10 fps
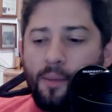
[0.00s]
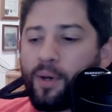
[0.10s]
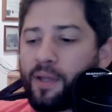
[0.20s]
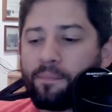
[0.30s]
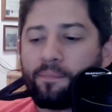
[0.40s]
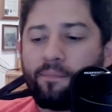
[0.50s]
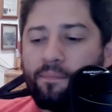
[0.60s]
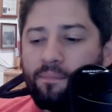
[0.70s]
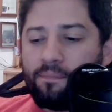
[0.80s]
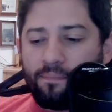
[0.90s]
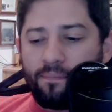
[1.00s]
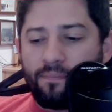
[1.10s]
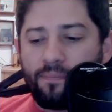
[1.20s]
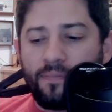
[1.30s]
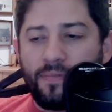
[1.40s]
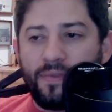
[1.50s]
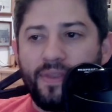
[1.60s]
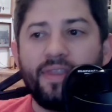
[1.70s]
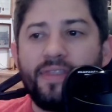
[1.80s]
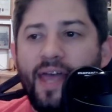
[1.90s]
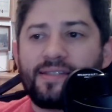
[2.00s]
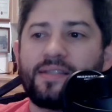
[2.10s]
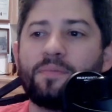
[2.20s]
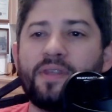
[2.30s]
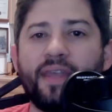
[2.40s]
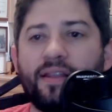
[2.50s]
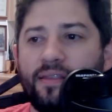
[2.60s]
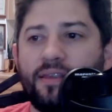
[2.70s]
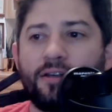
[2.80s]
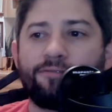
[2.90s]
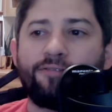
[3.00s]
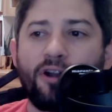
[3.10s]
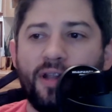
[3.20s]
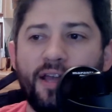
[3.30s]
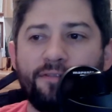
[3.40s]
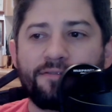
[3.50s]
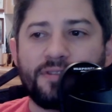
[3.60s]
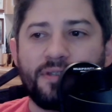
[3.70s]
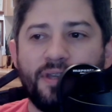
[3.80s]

But that's something that the far left